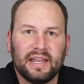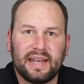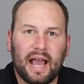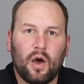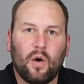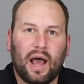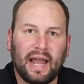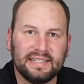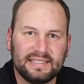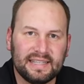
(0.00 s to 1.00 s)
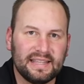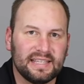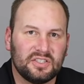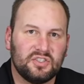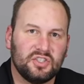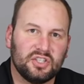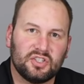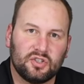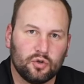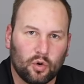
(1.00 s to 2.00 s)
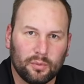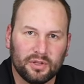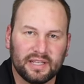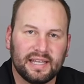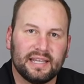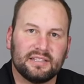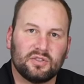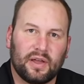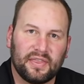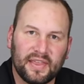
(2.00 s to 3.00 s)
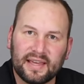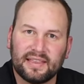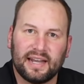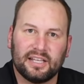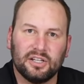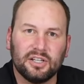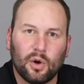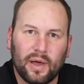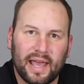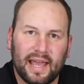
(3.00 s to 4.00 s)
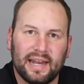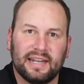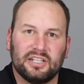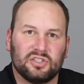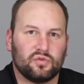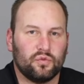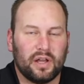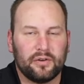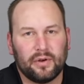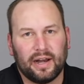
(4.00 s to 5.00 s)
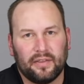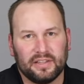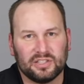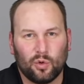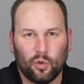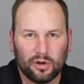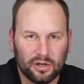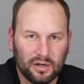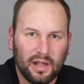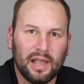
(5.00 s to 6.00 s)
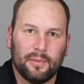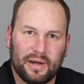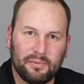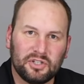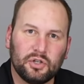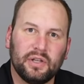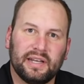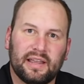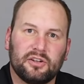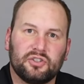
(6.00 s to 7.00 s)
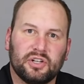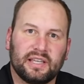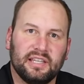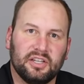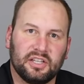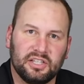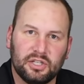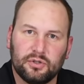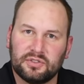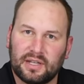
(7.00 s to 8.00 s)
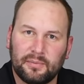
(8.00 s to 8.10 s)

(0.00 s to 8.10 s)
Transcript: Now I did this just normally and so I think that I could go ahead and just run right on this corner, but I'm gonna show you another trick that you can use.